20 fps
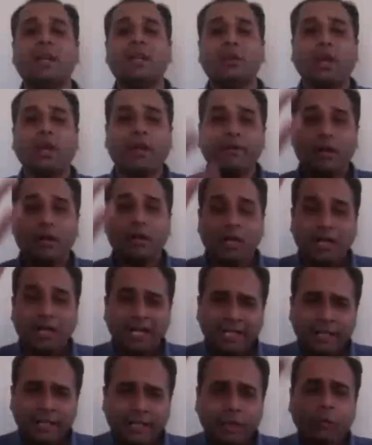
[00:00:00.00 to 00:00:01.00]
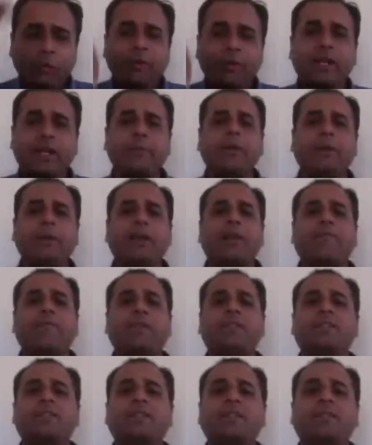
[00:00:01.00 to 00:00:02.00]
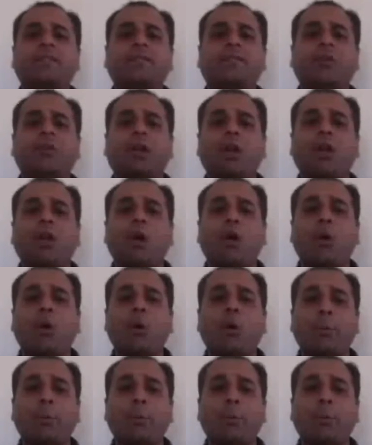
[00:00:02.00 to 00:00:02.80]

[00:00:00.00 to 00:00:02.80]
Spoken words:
you have innumerable references for